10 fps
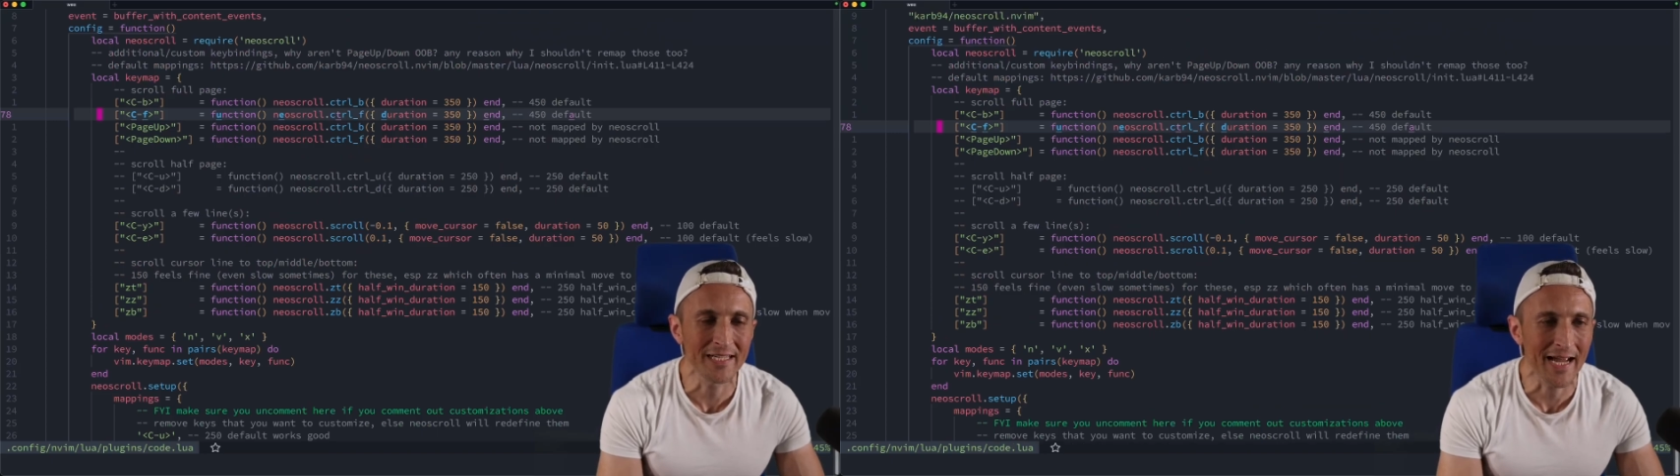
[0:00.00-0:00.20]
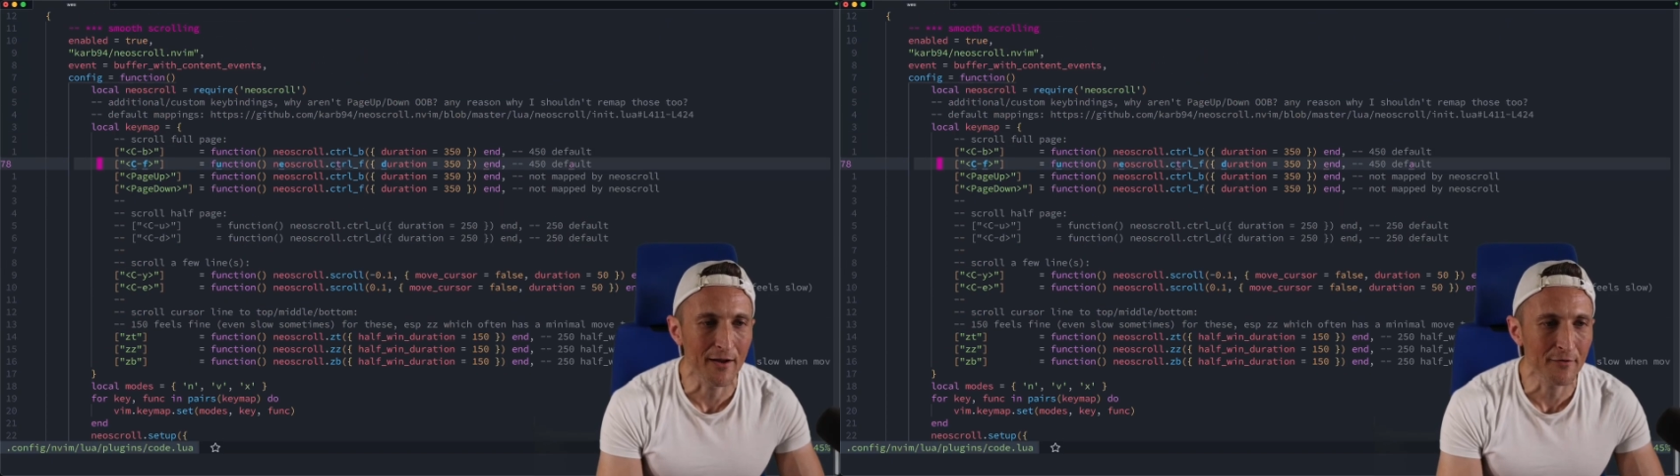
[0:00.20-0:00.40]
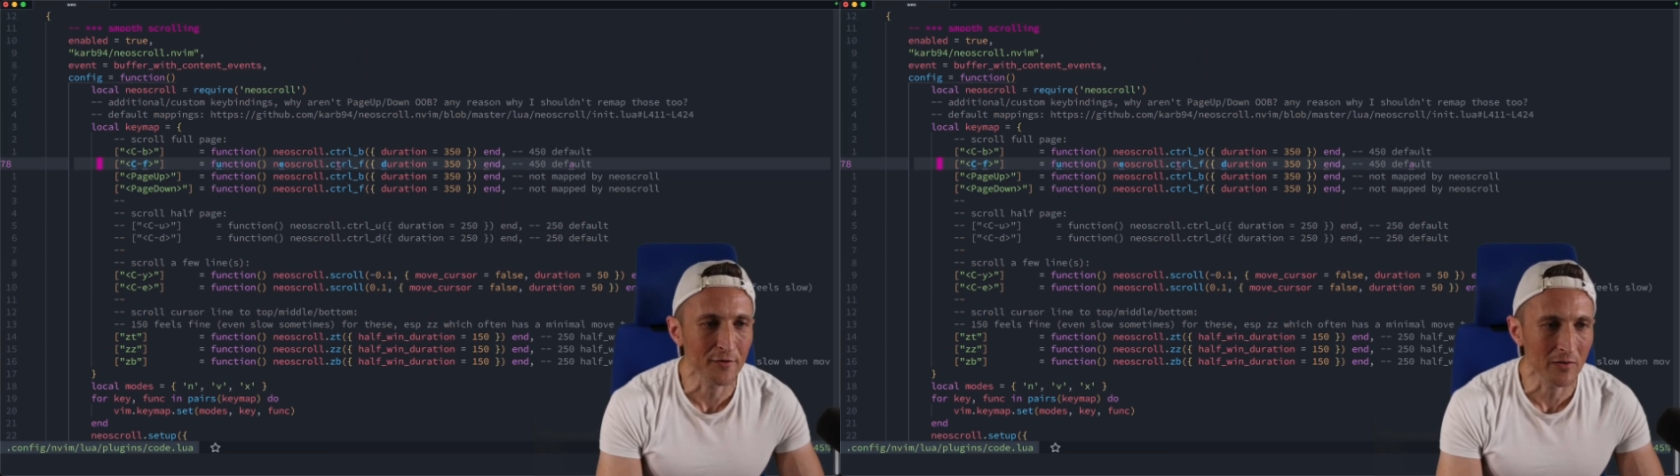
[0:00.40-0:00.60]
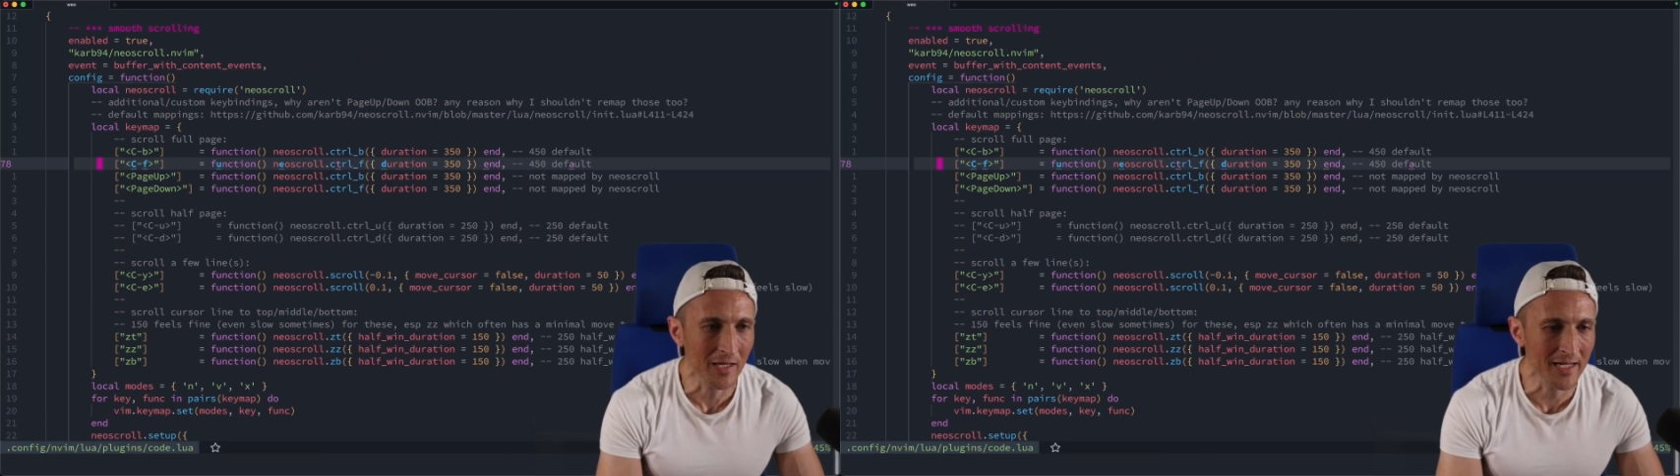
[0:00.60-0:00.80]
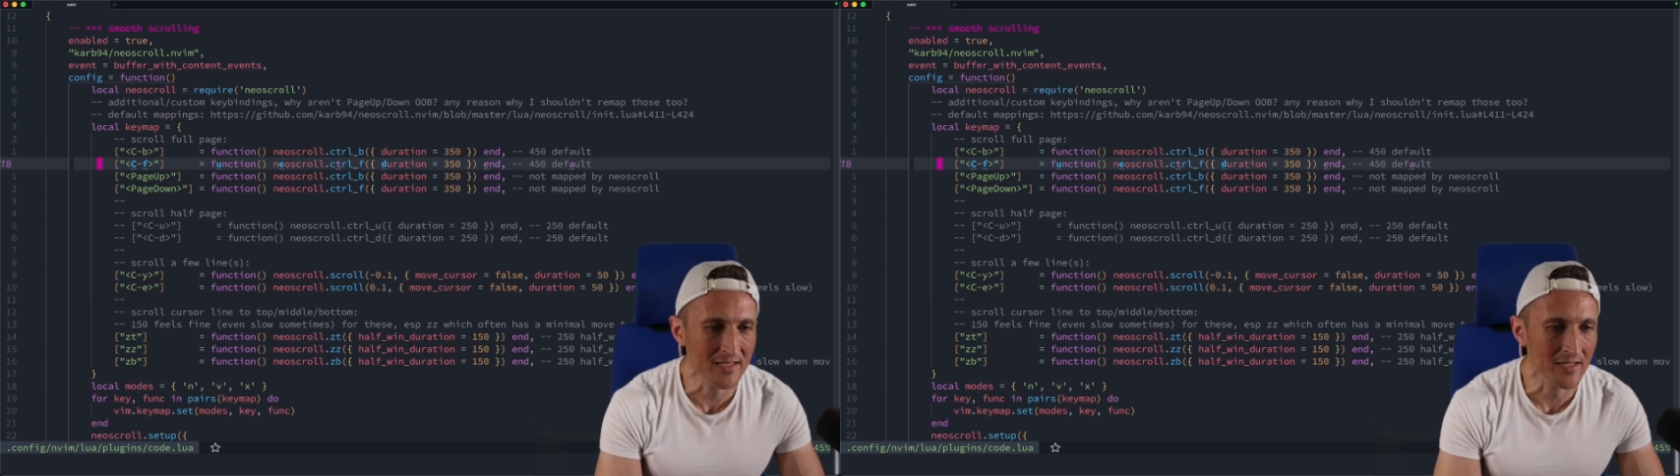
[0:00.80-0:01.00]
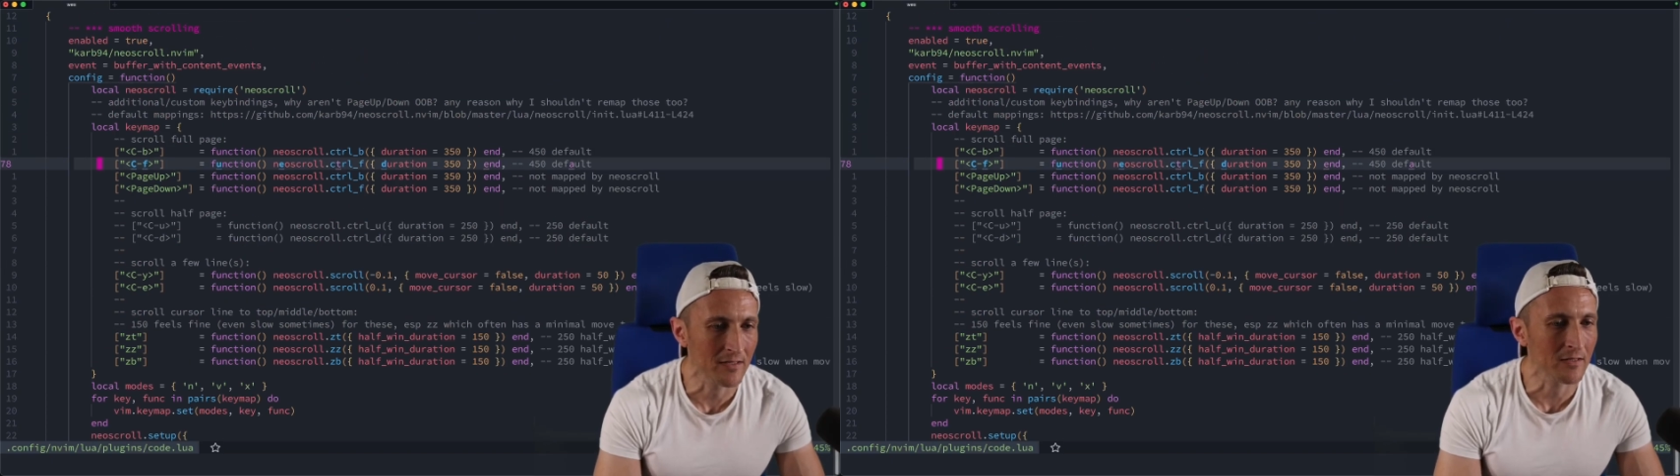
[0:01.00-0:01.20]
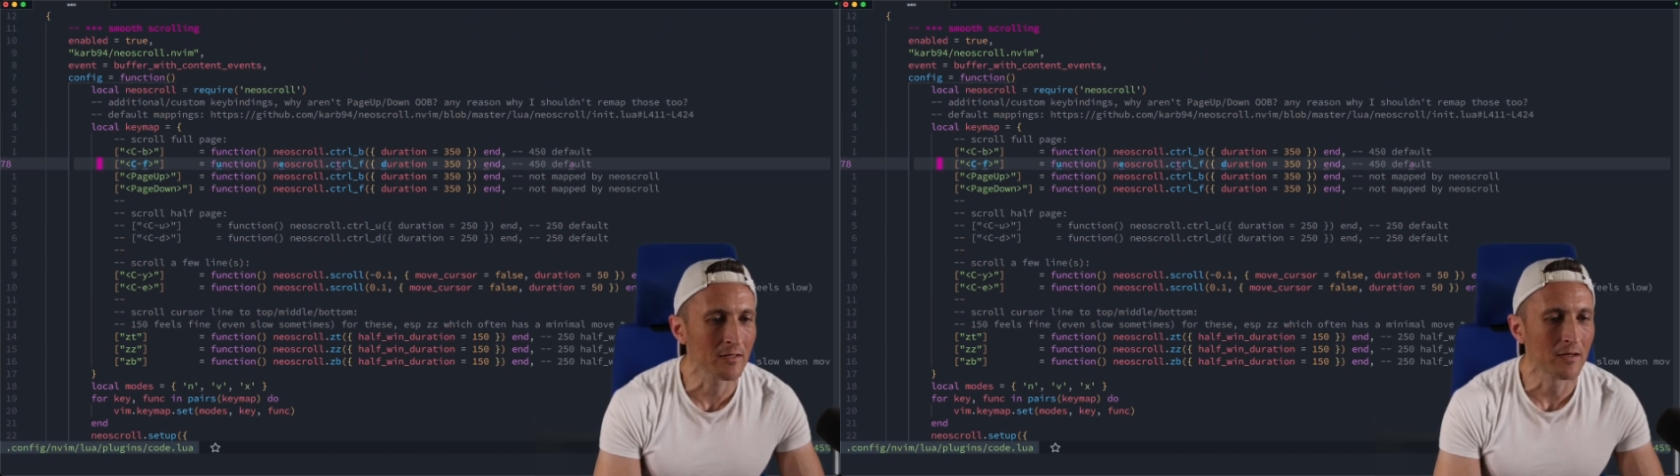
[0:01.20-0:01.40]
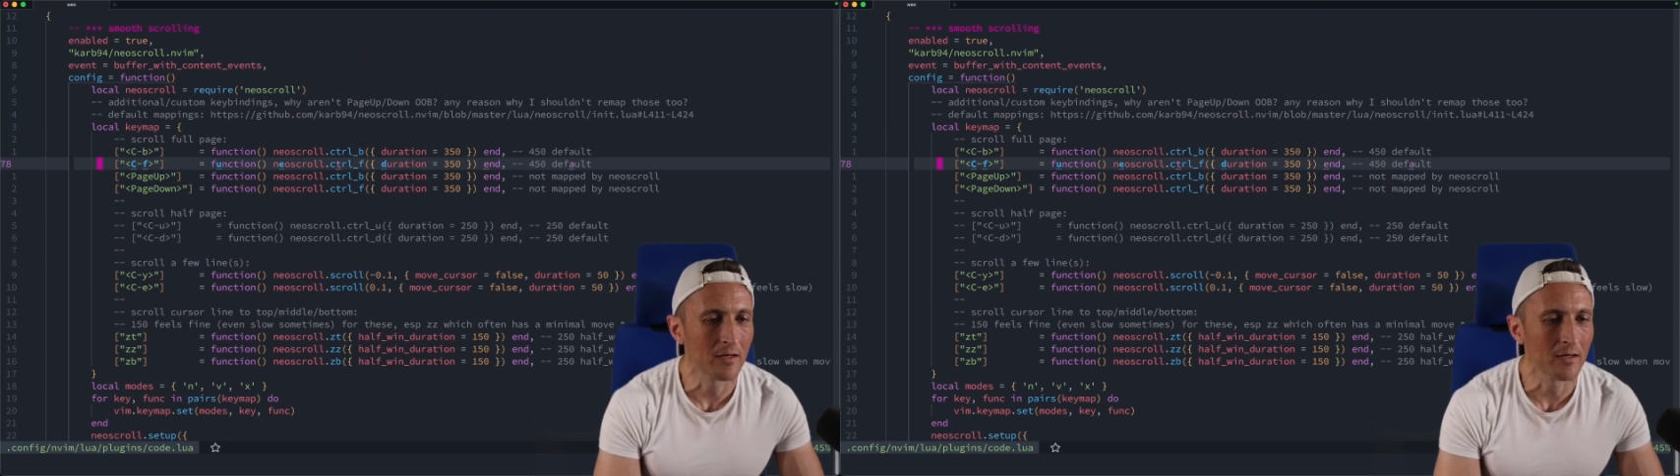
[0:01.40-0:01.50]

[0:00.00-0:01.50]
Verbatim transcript: down a few lines here.